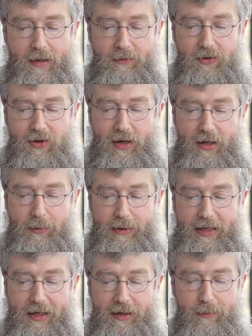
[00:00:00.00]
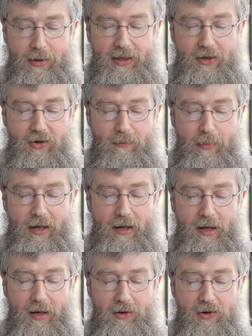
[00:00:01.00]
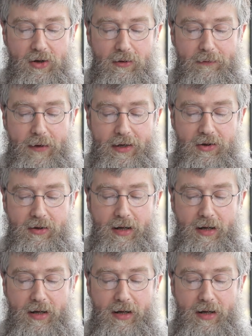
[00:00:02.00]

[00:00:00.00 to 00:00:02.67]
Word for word: The child was held in position by a large old-fashioned